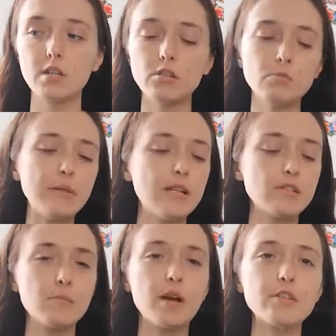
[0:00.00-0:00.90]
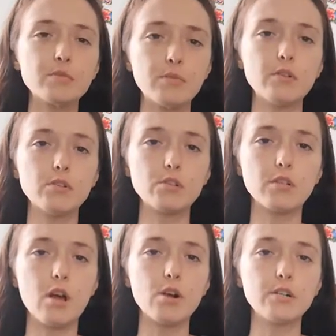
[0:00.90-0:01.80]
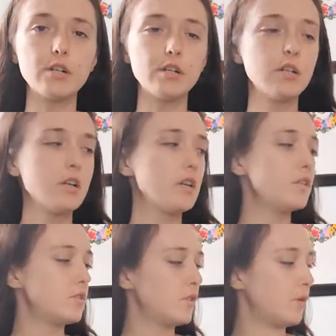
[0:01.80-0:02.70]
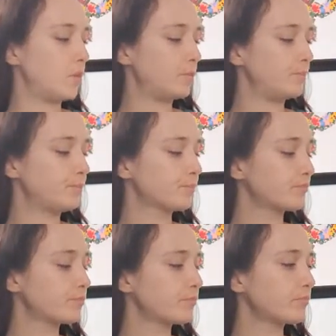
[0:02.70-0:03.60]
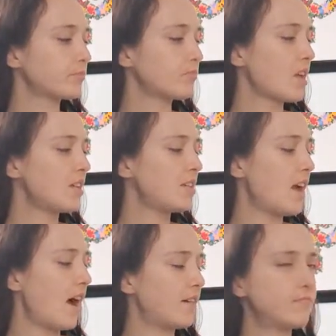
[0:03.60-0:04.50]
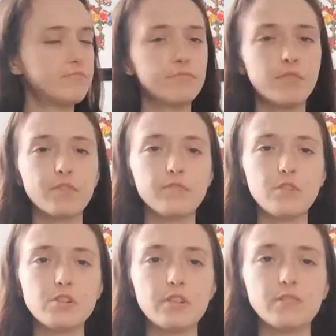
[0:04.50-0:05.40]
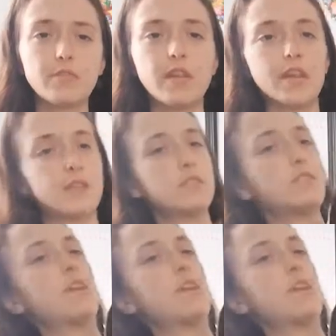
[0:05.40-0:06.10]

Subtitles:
doesn't mean it's impossible. It's just a lot harder. So yeah, first things